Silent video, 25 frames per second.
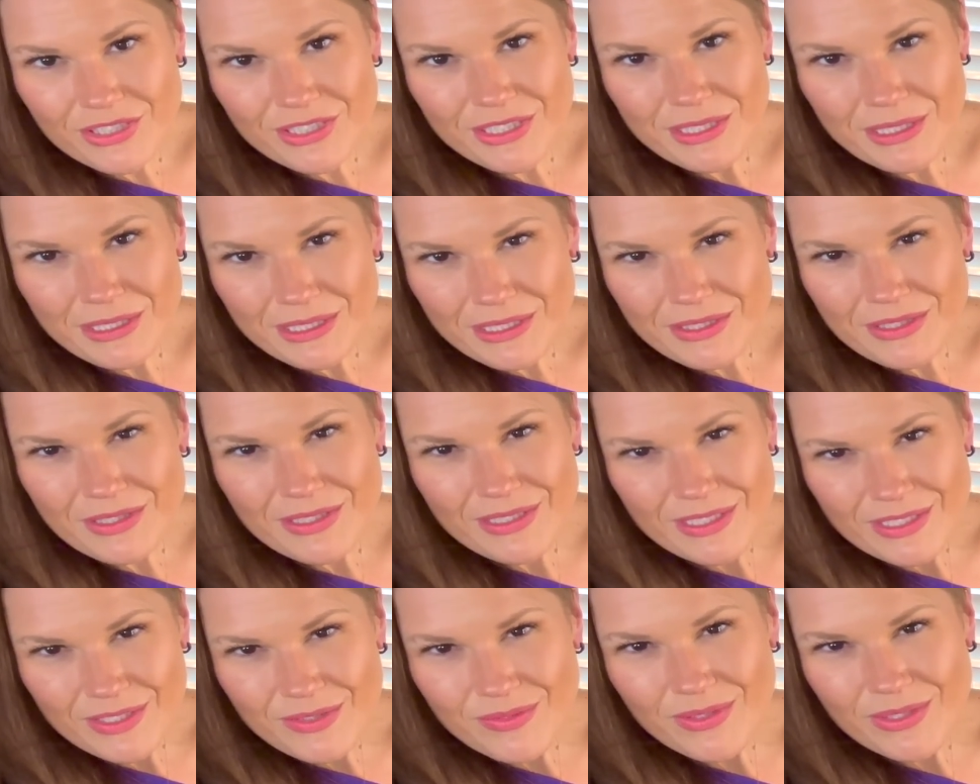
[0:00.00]
Again, I
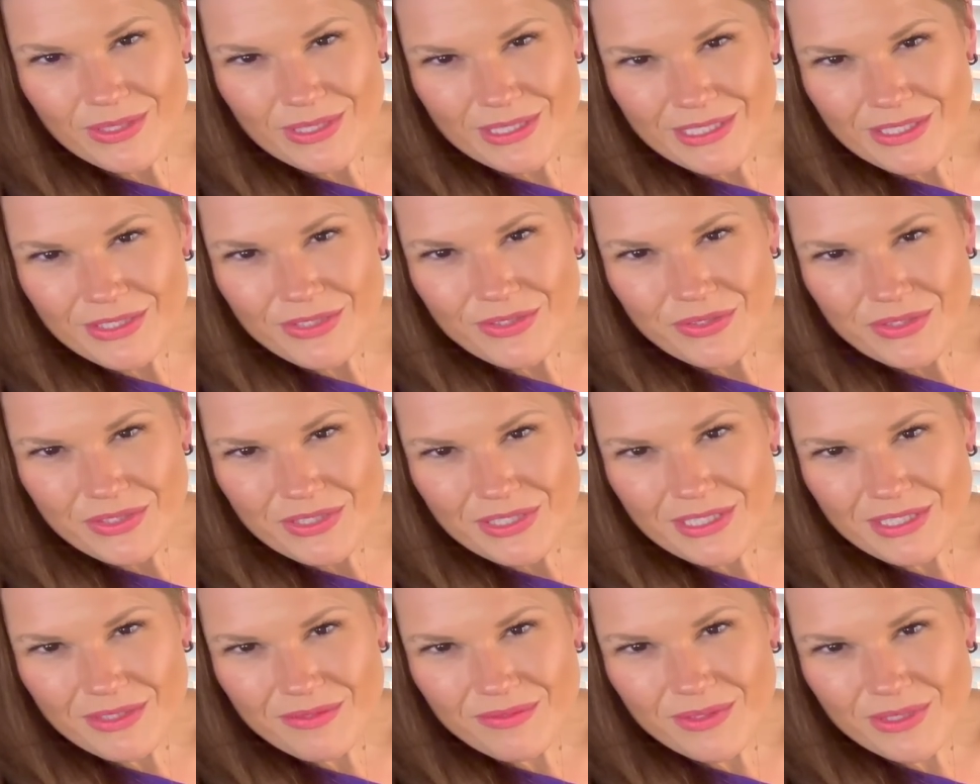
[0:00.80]
think it's very
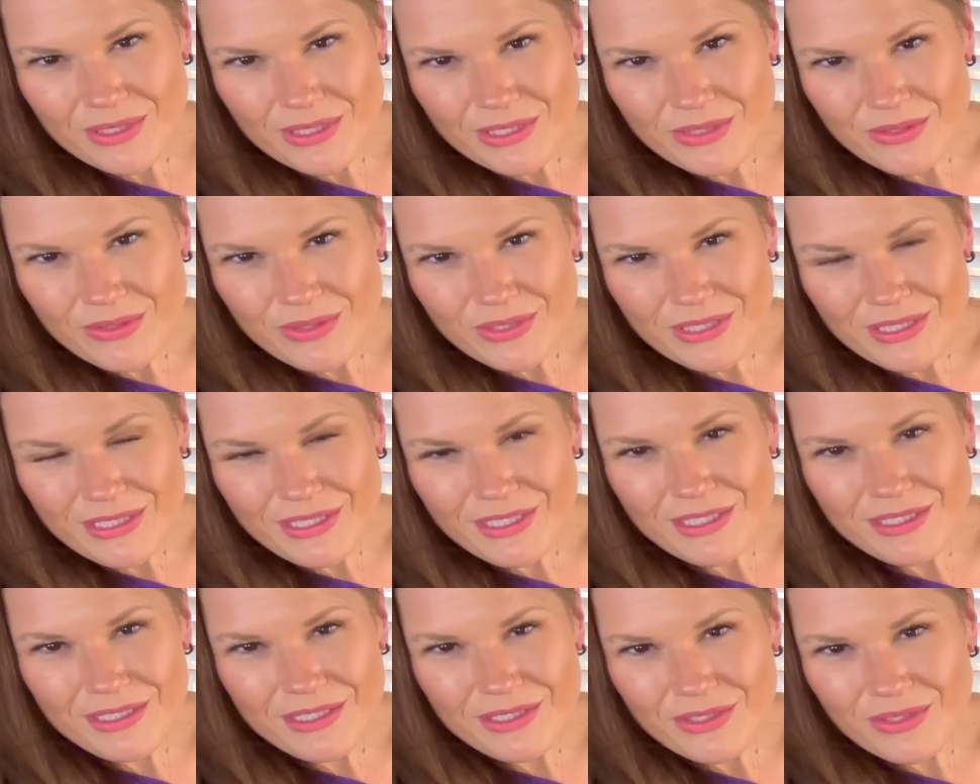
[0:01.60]
interesting and very unique,
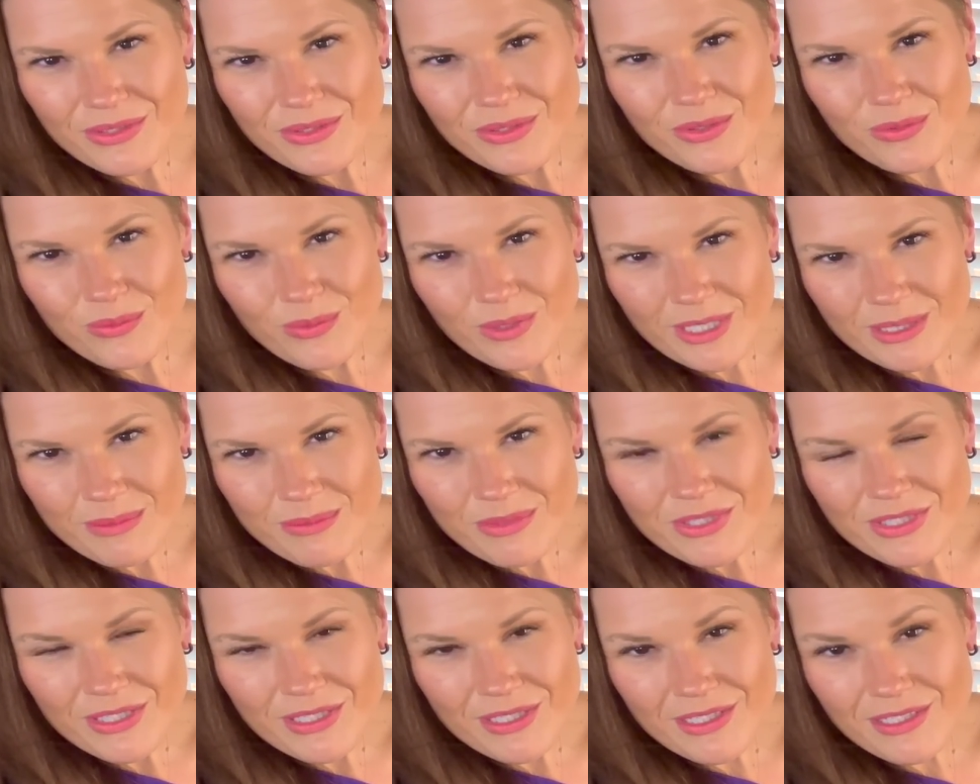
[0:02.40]
and I don't know why I'm
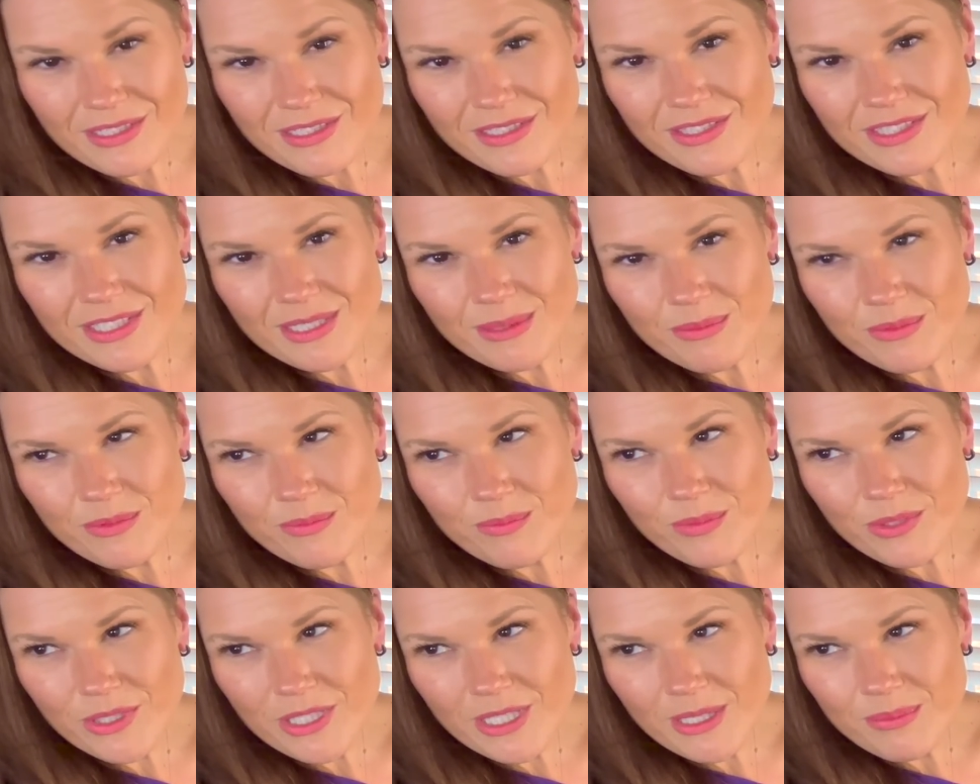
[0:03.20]
seeing it, except
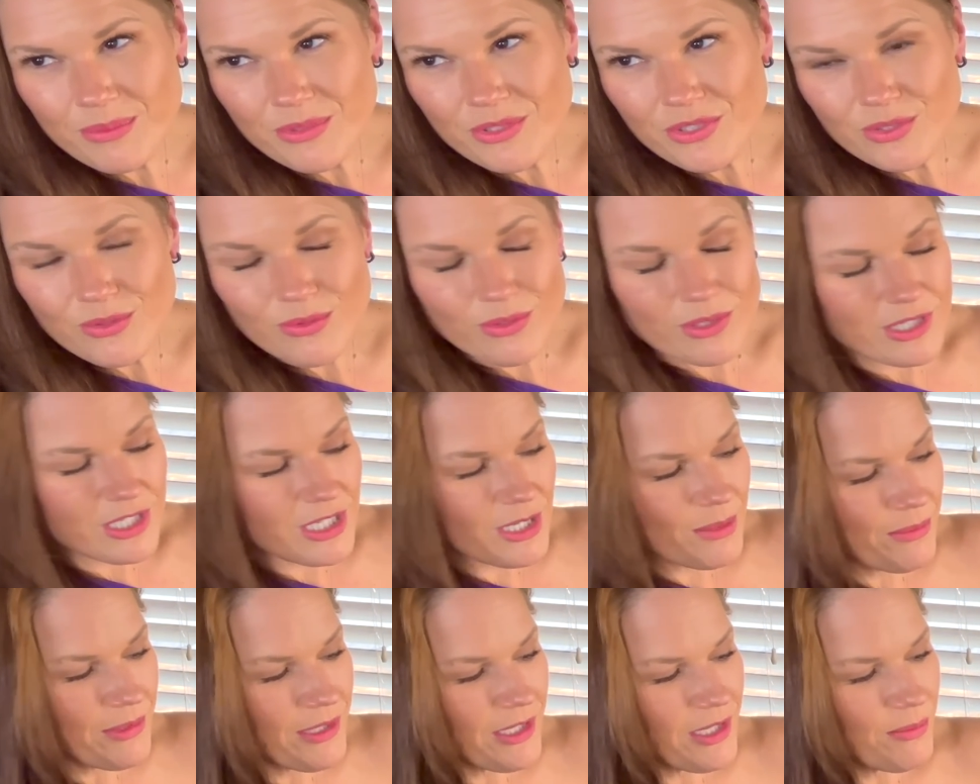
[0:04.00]
perhaps you are
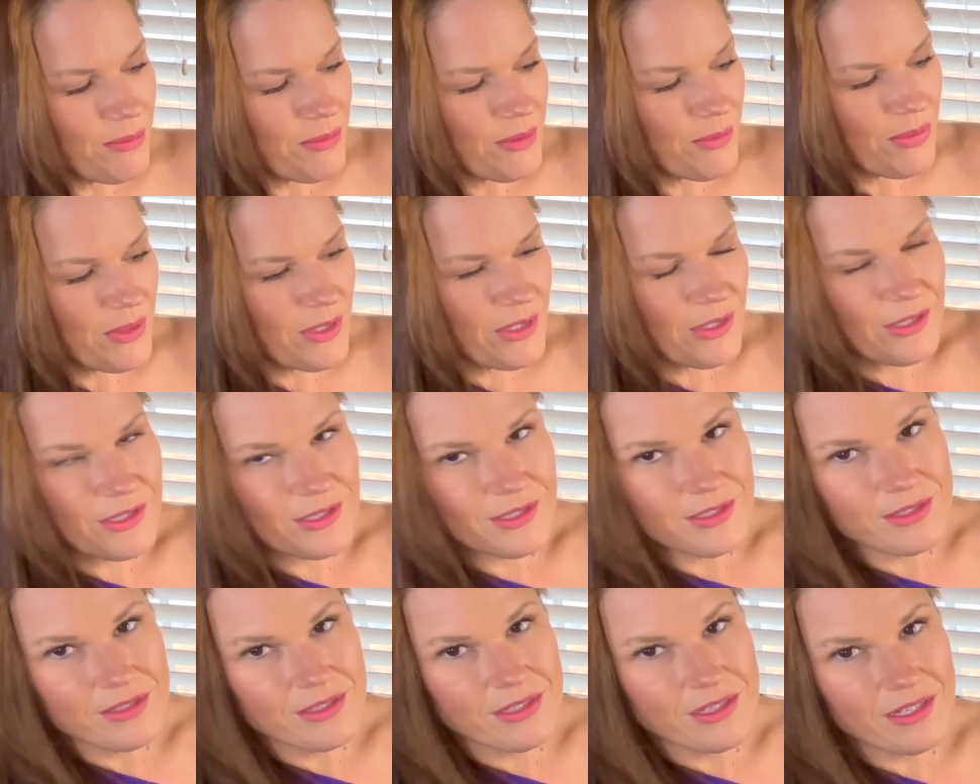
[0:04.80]
coming up
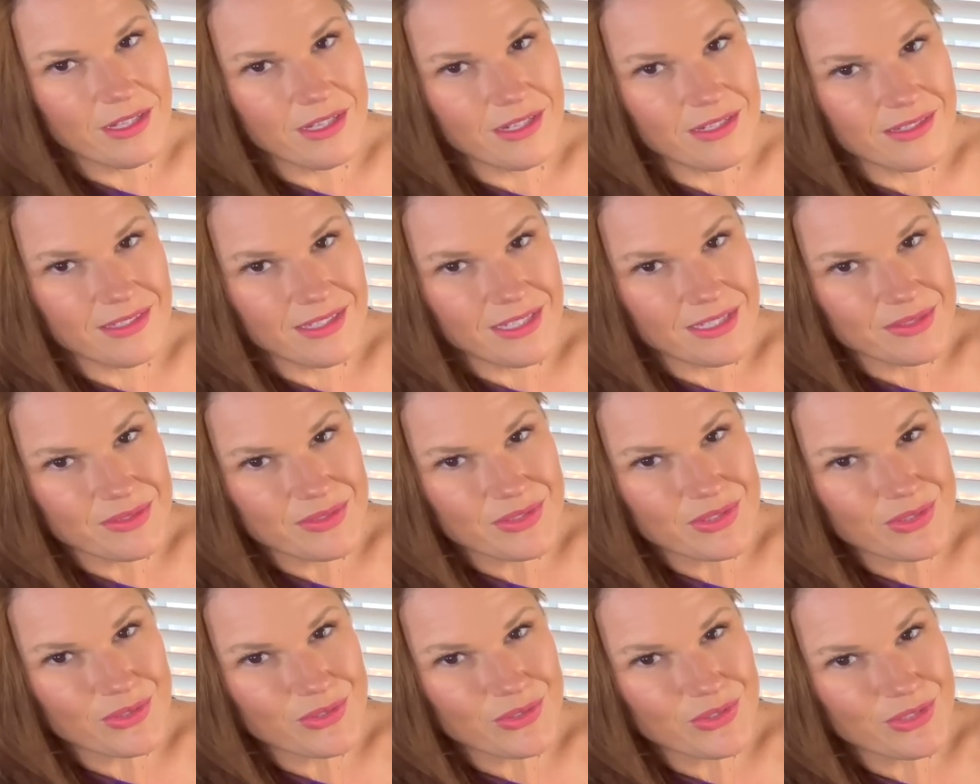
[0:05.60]
upon a lot of
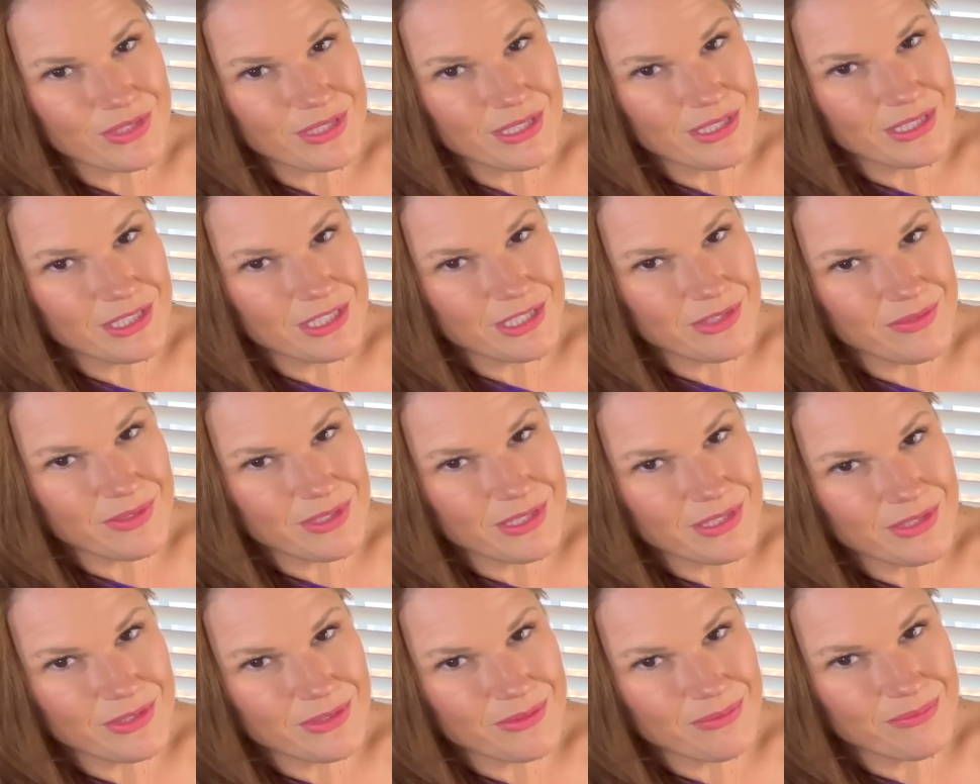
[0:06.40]
social
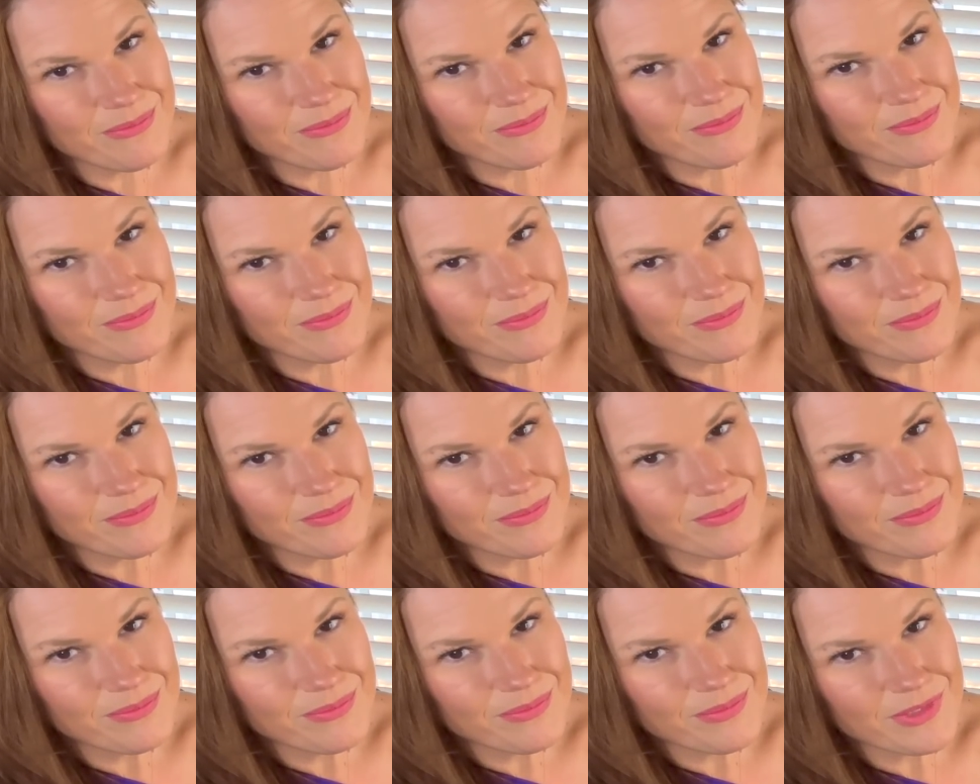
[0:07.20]
activities.
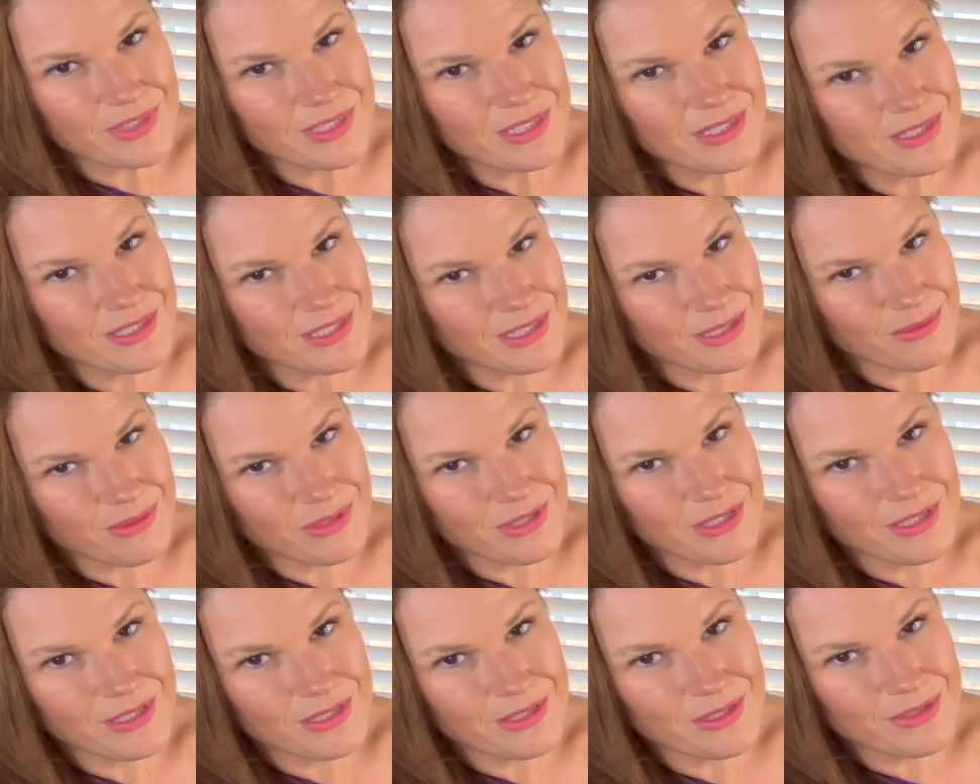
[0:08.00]
Is that what
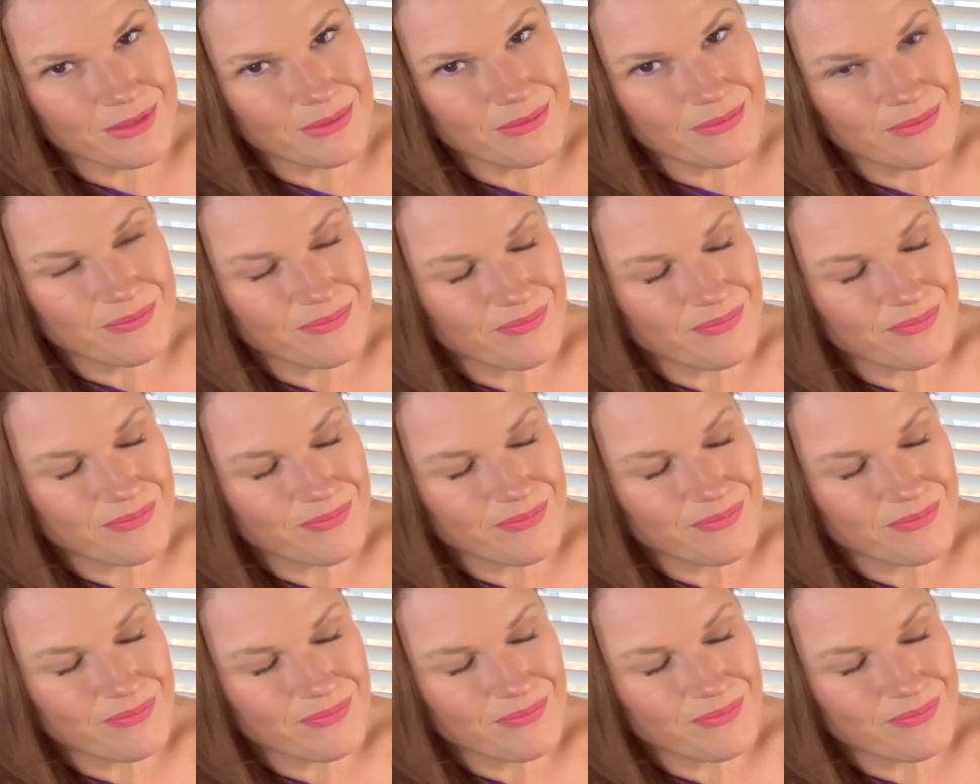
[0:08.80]
that is?